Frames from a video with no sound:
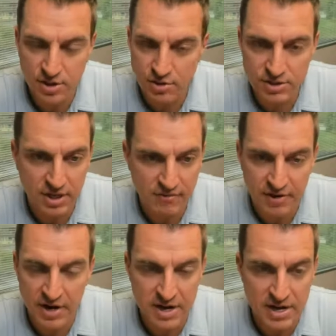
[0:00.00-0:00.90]
You know, it's
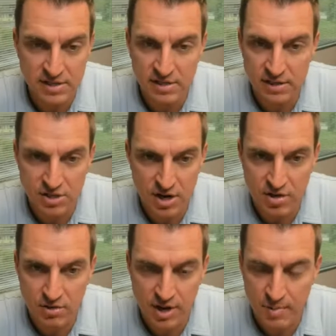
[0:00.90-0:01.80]
very easy to share
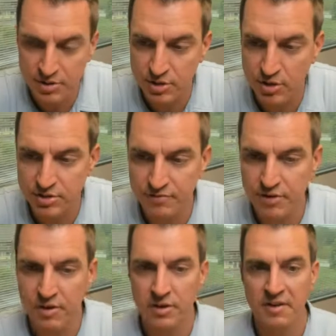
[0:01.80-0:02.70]
those episodes. If
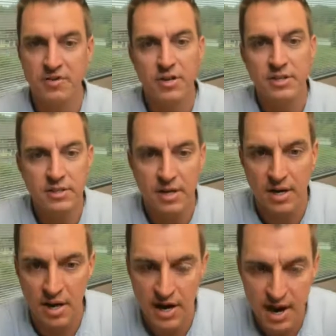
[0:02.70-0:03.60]
you're
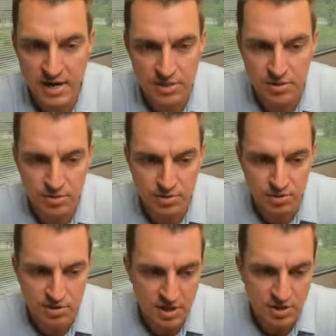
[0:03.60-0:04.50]
listening on iTunes
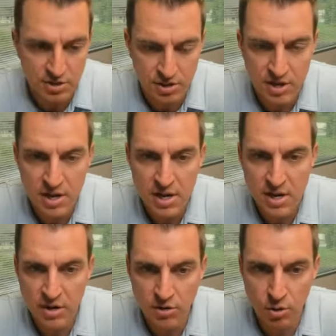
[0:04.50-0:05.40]
or Stitcher,
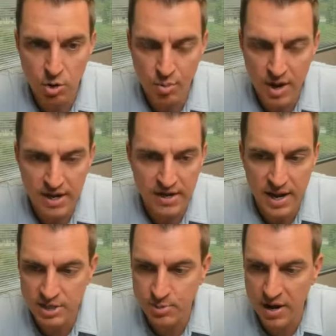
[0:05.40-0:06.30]
Google
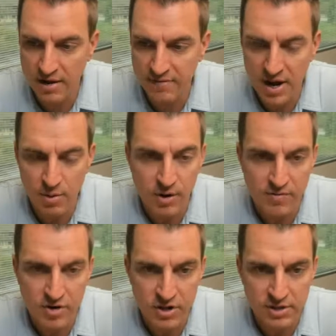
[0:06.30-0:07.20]
Podcast, Spotify,
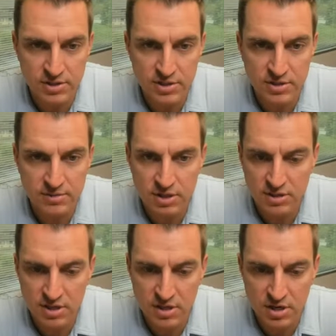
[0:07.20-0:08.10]
wherever it is,
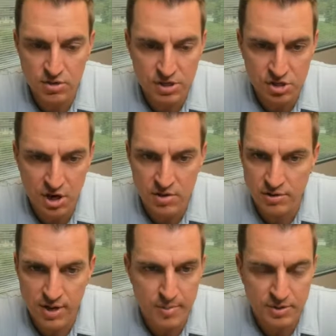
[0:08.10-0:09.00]
just continue to share
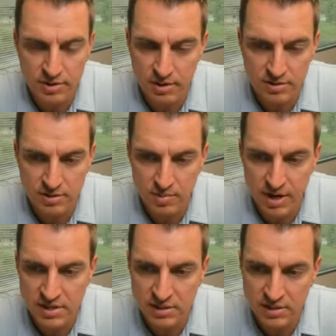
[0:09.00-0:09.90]
those episodes. It's
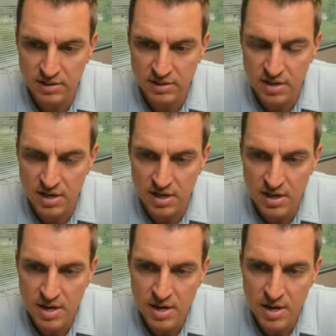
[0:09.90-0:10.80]
amazing to see
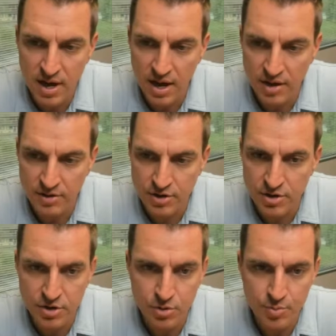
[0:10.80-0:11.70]
the
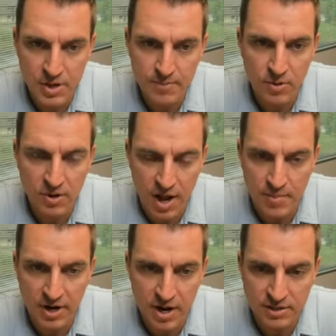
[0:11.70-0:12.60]
new people
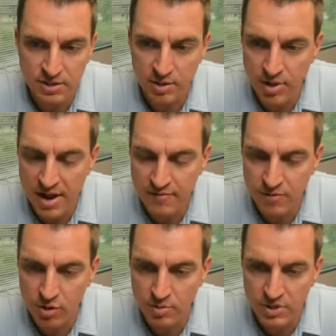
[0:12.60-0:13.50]
coming on to the
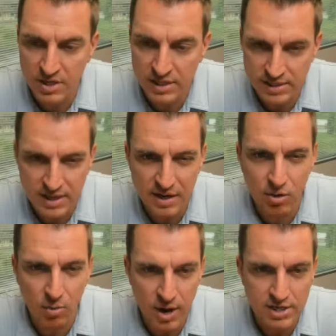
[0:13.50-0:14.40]
platforms and listening
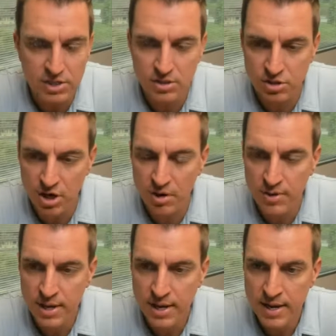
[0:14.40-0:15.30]
or watching the
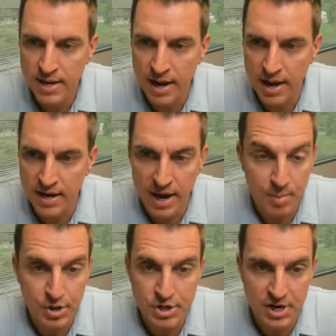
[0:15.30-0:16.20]
show. And I
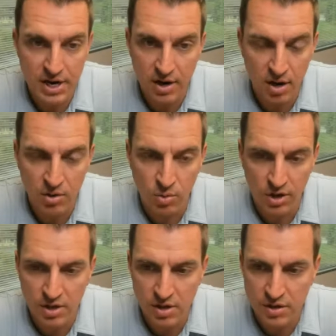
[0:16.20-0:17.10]
appreciate all the
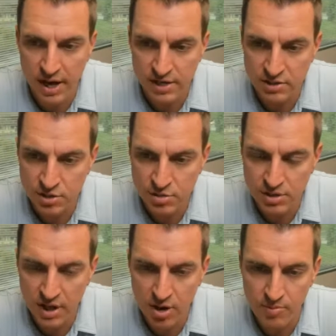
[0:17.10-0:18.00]
work that you guys do
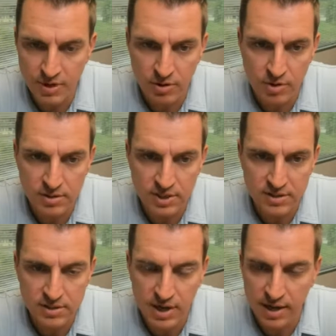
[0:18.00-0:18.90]
to help me grow
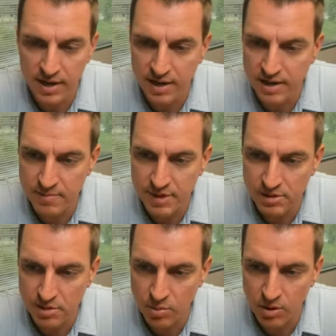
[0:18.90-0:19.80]
this. And it
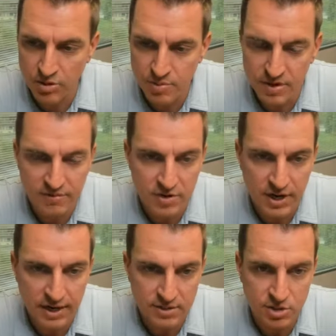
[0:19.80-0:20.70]
means the world to me for you
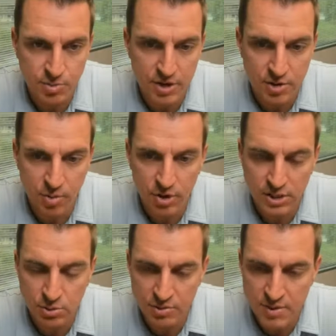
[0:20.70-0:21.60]
guys to spend your
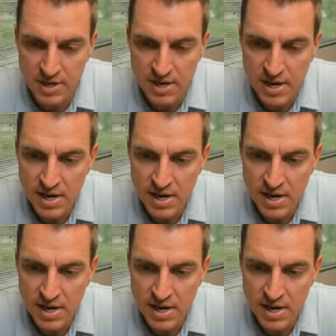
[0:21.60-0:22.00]
mornings with me.